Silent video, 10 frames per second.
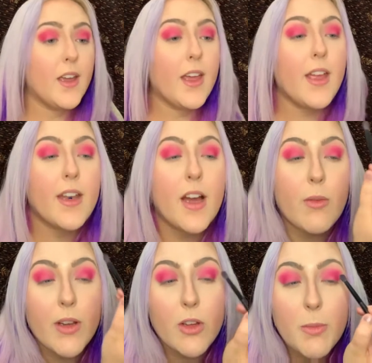And I
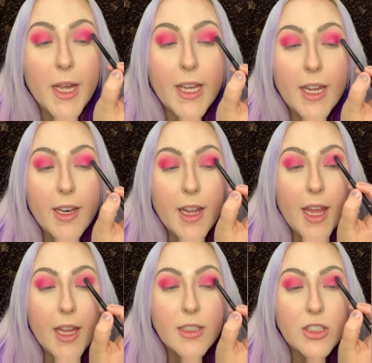want to go back in
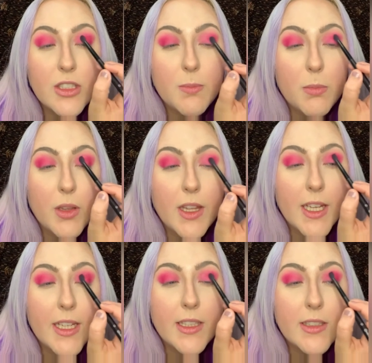and just
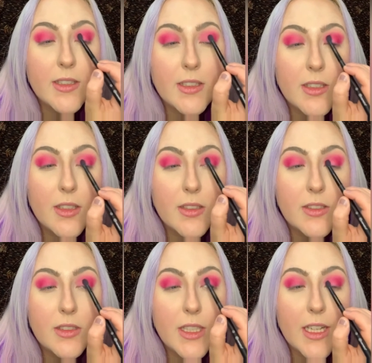blend
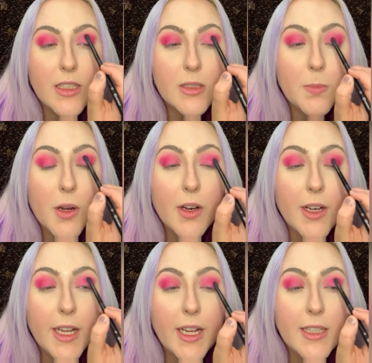Dance
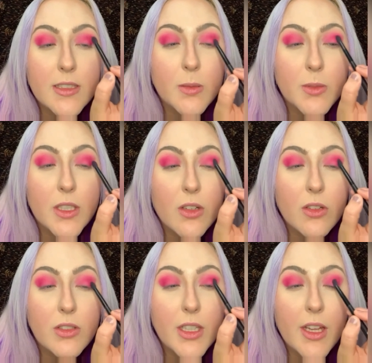Party and Tipsy
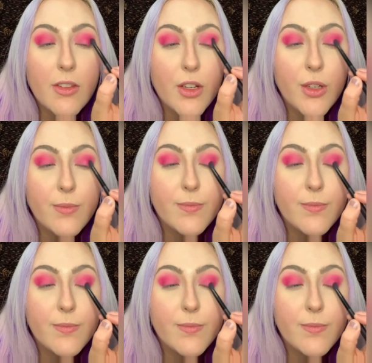Girl together.